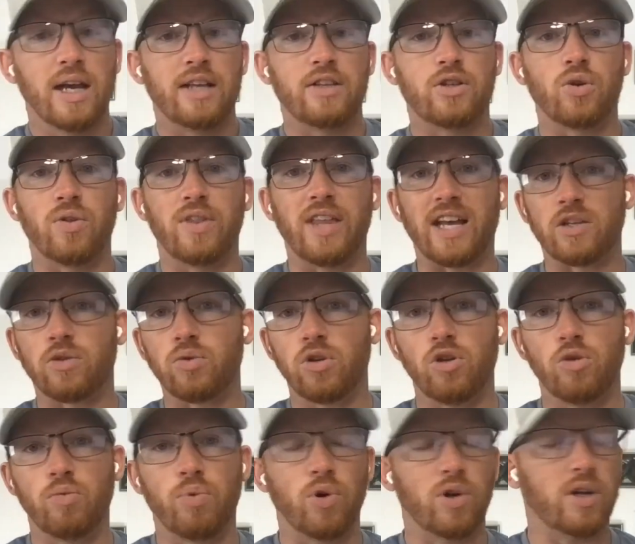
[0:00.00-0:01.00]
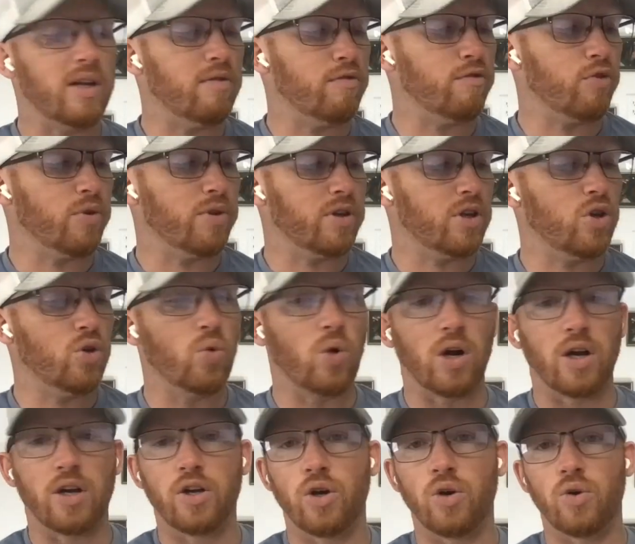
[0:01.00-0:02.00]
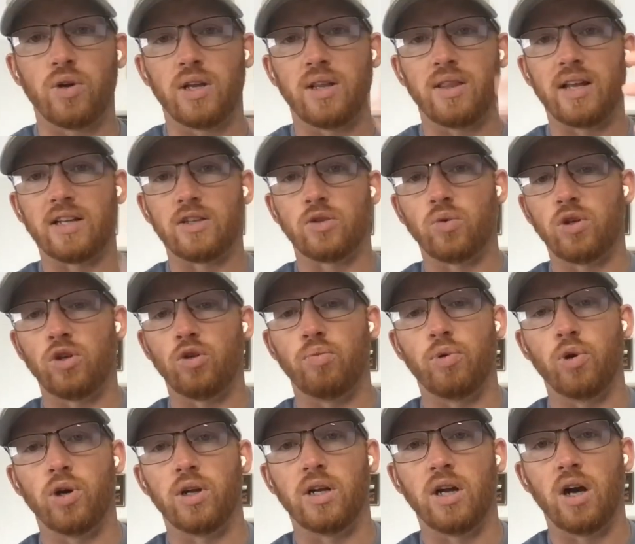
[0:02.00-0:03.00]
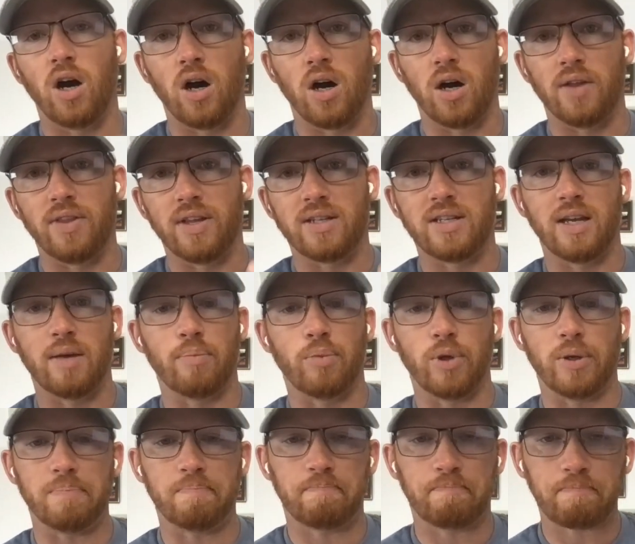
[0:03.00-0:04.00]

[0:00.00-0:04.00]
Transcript: And so that's what you put in for the QR code, and that's what you put on the template.